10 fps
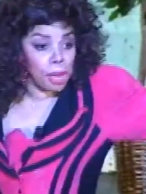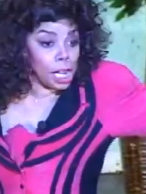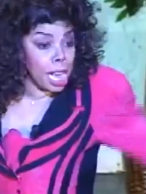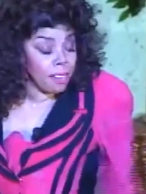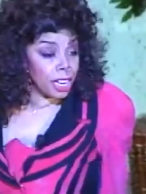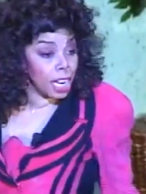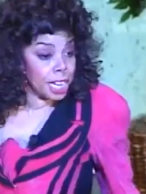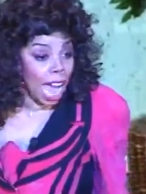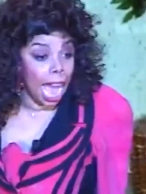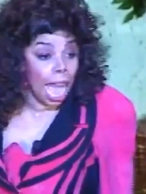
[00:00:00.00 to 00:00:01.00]
Believe it
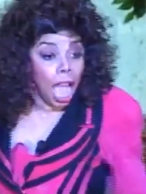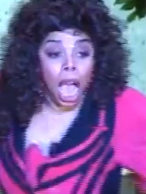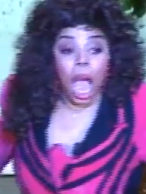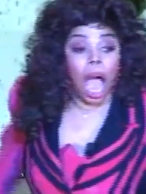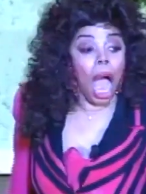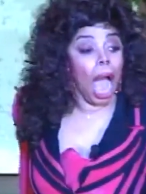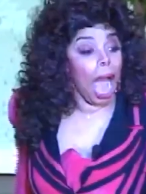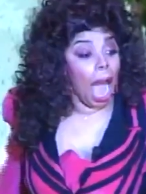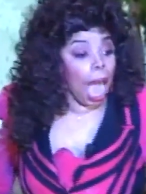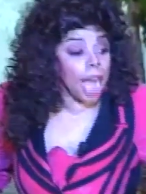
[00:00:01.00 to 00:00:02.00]
or not,
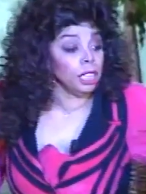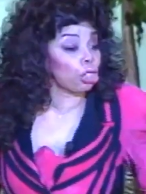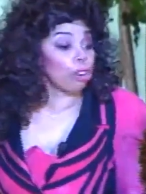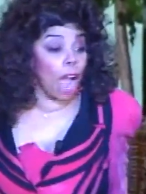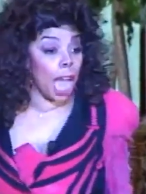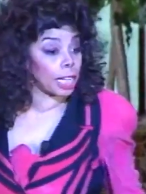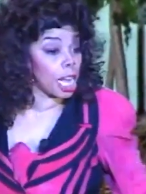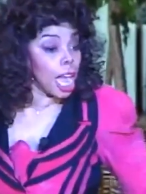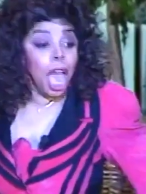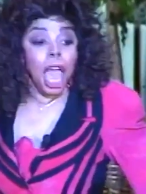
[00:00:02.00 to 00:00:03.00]
I'm
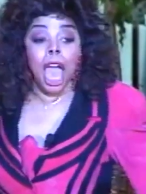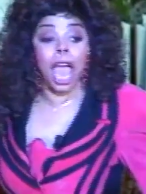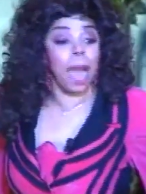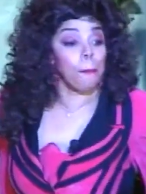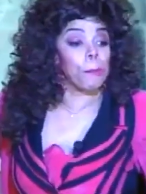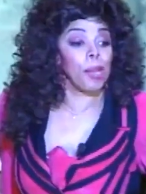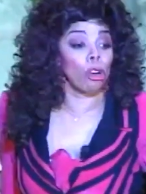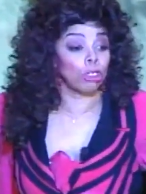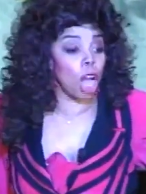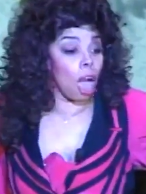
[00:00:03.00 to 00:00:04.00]
trying to help your